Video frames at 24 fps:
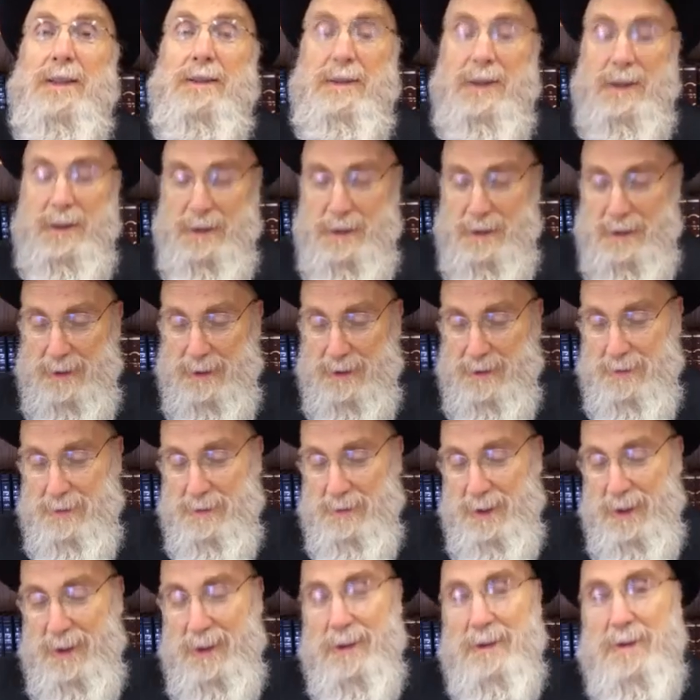Well,
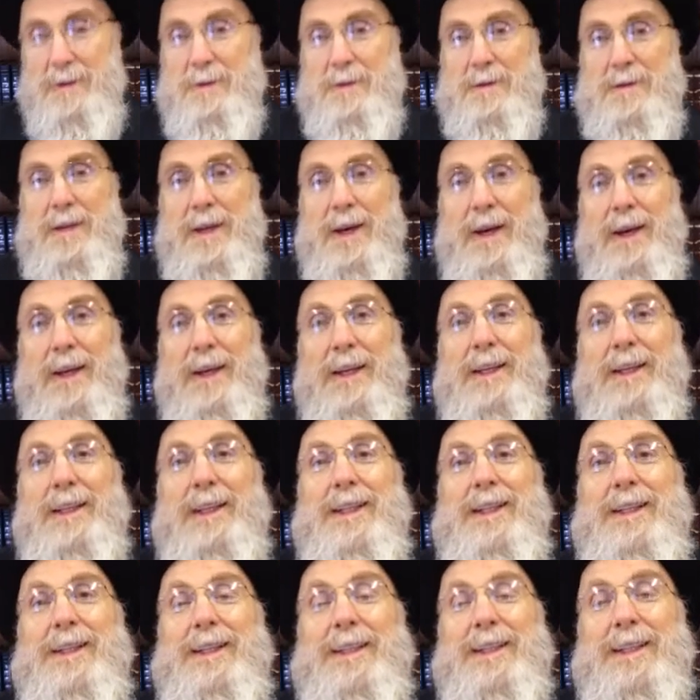needless to say
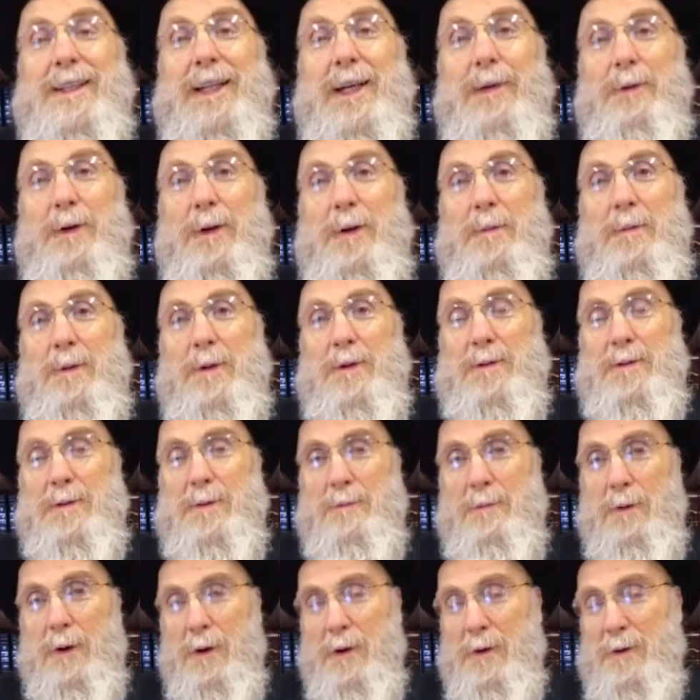that when a
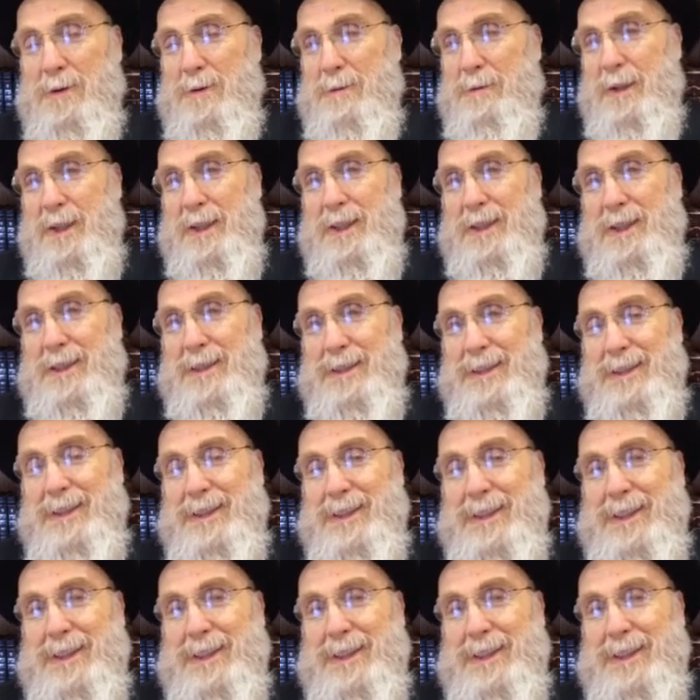person borrows money,